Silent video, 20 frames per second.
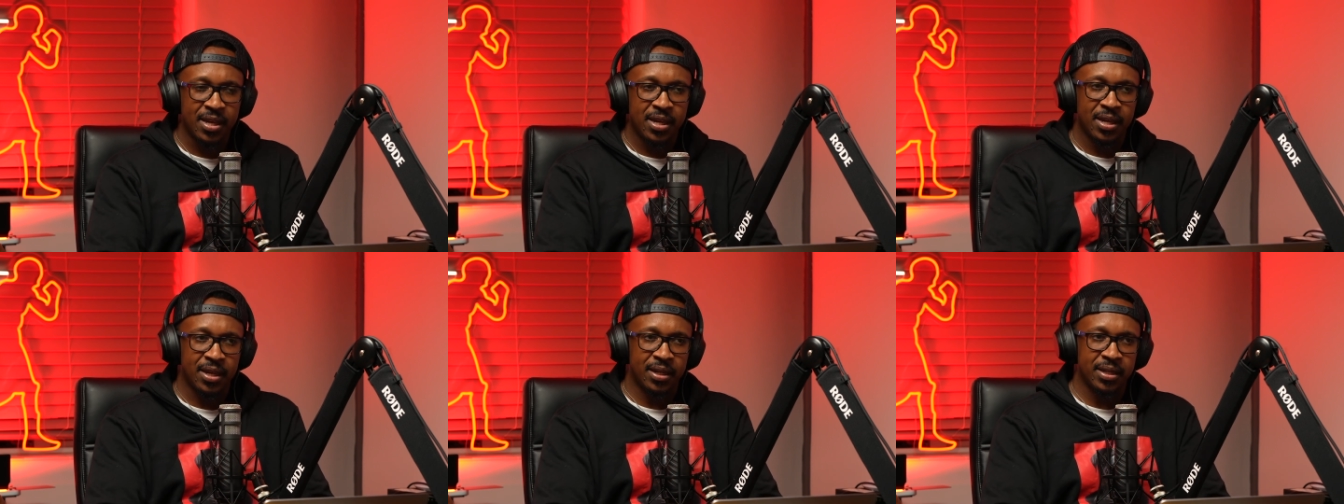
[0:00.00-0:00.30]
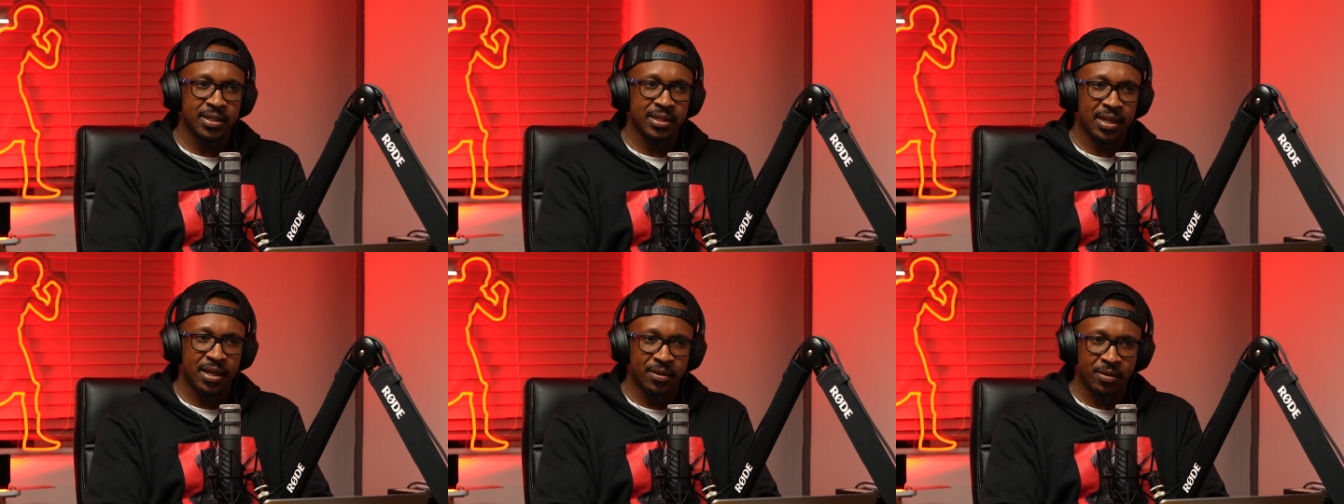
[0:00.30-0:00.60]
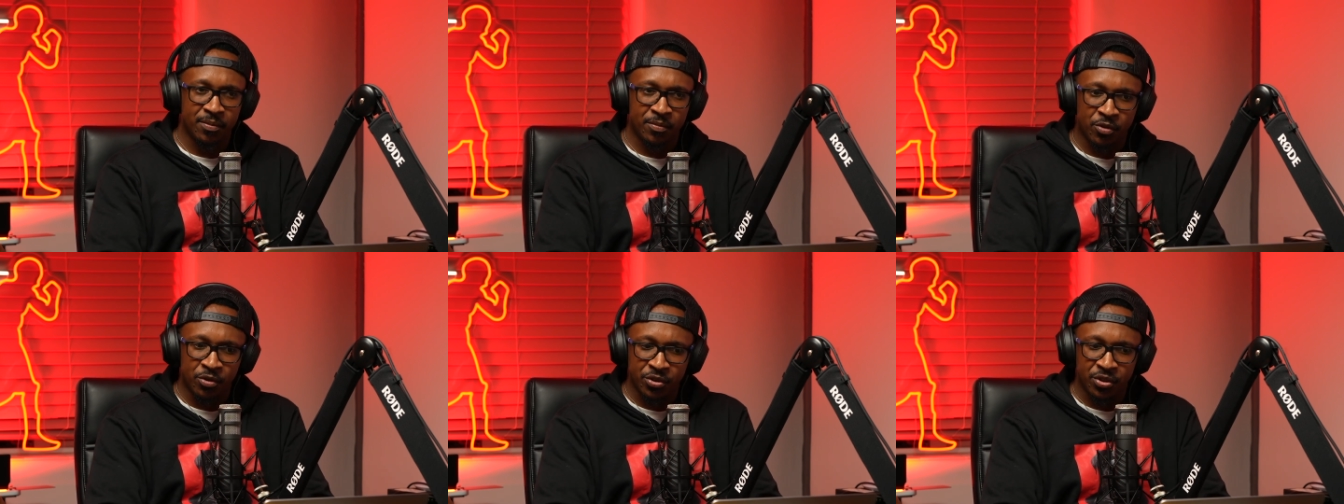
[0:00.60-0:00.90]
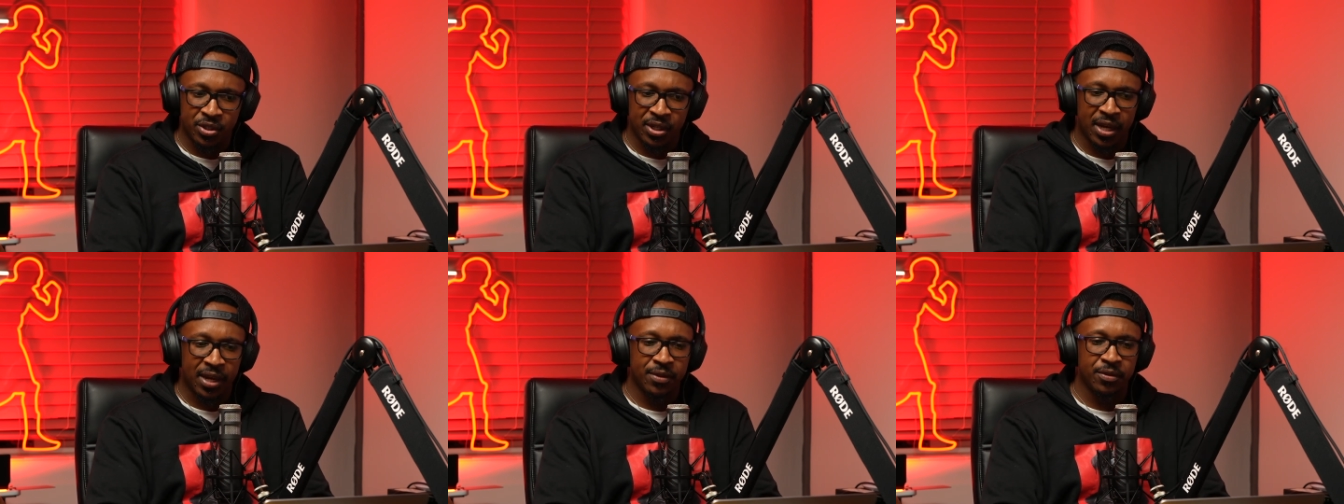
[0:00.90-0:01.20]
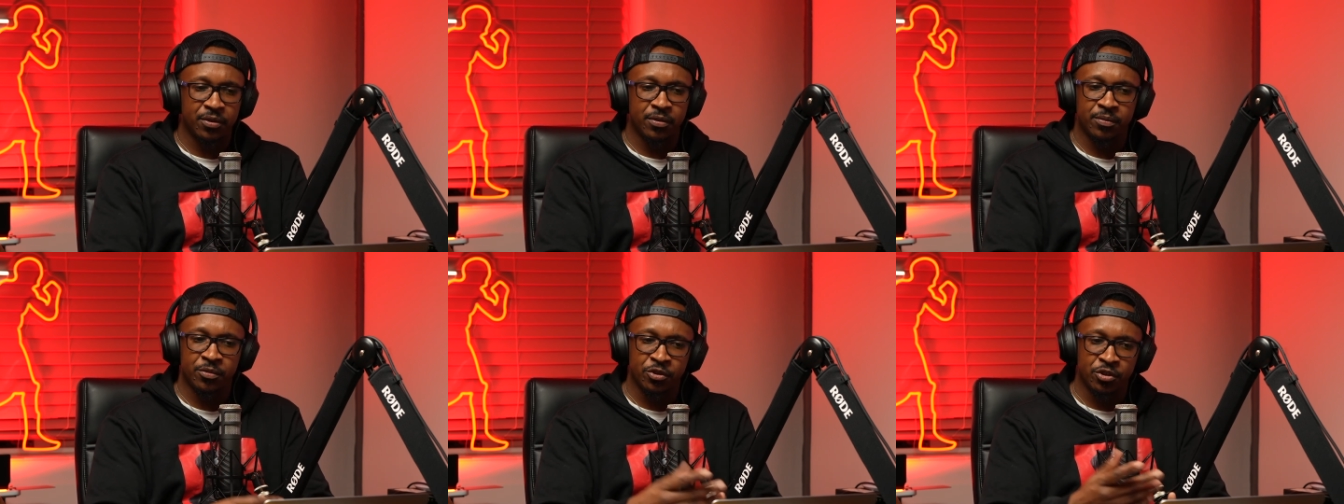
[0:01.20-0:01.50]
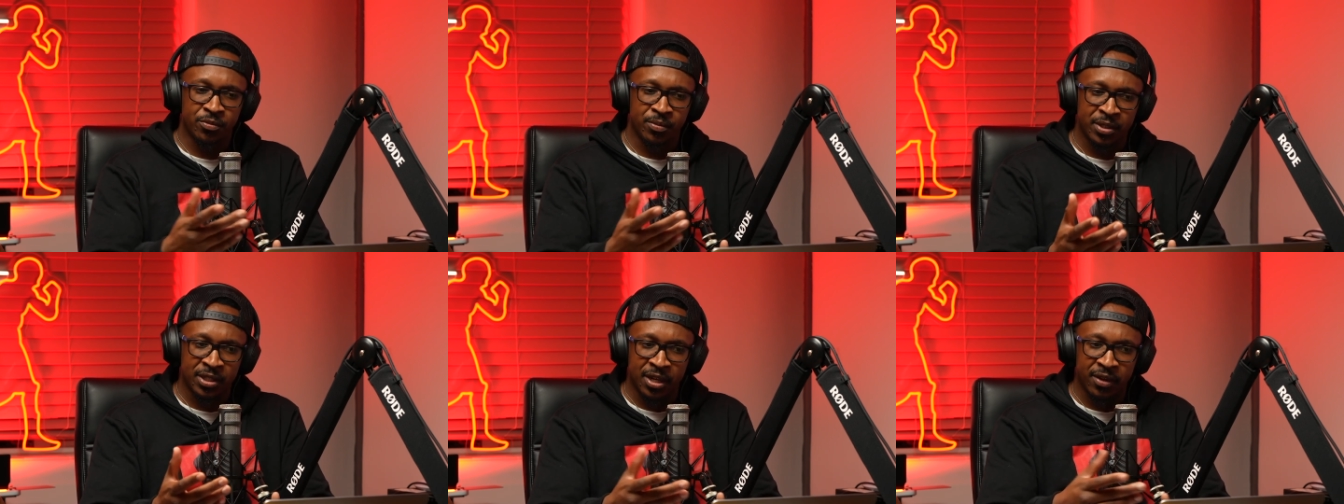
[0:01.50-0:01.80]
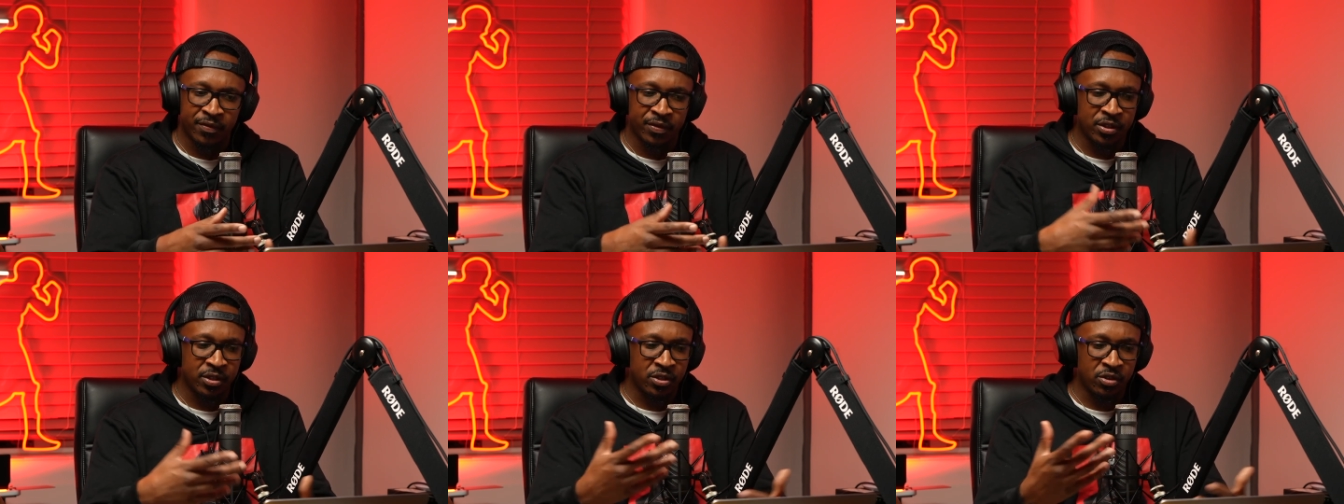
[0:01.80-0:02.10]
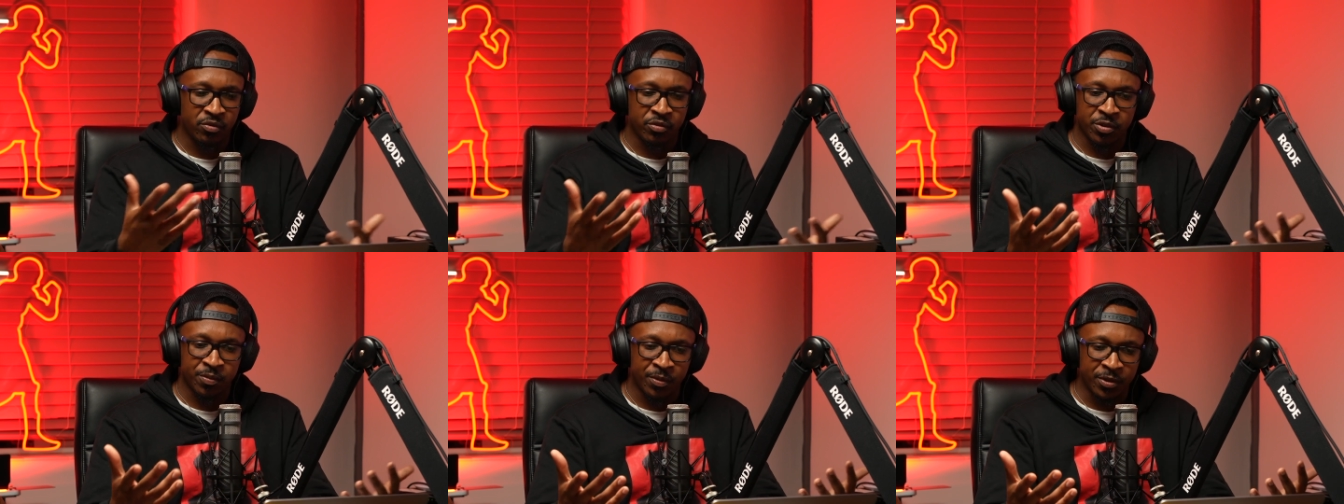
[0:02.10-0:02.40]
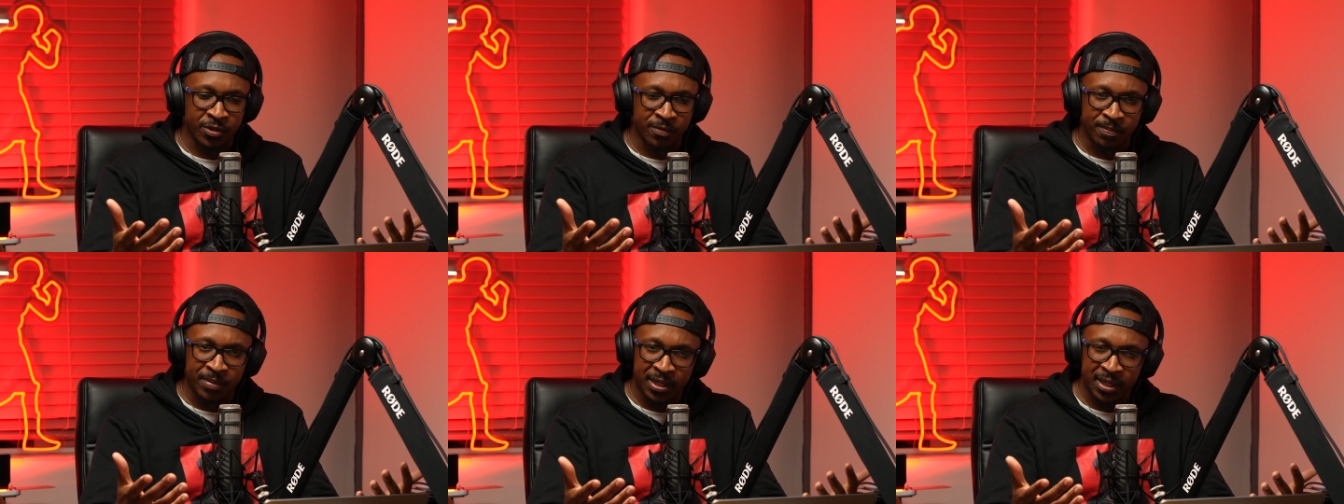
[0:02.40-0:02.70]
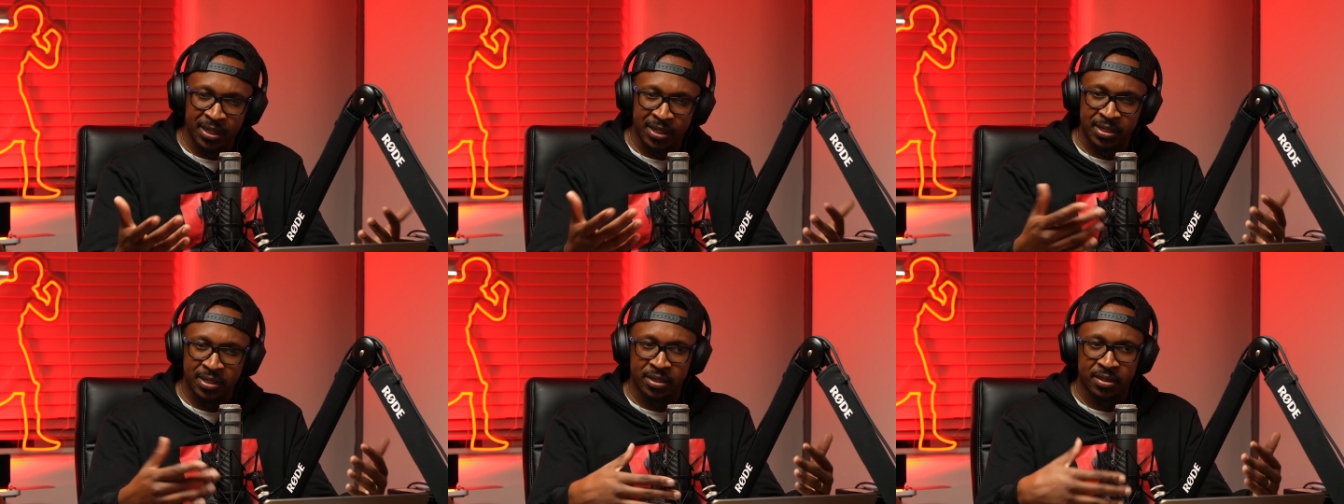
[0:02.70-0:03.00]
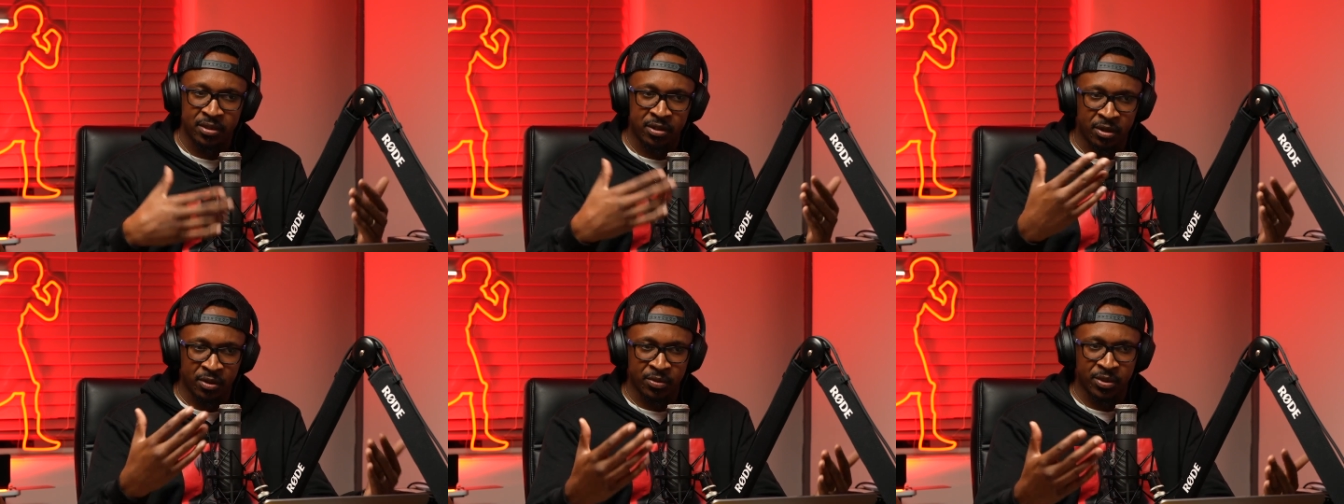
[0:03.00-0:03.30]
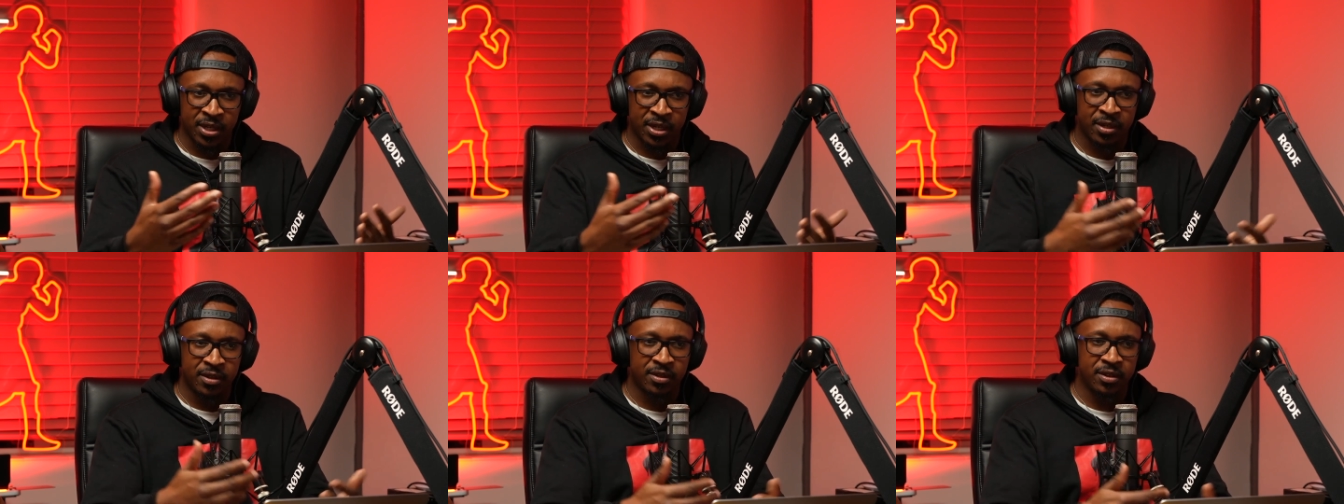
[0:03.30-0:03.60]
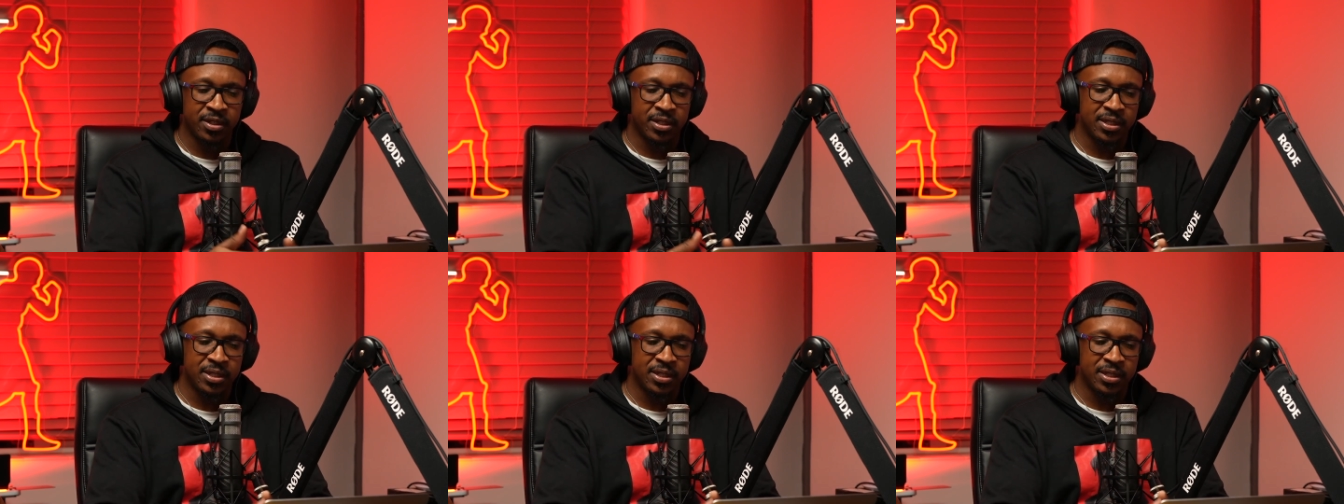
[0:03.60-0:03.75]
And he's like, the more you can handle, the more you've been given. It's your responsibility to, you know, take it on.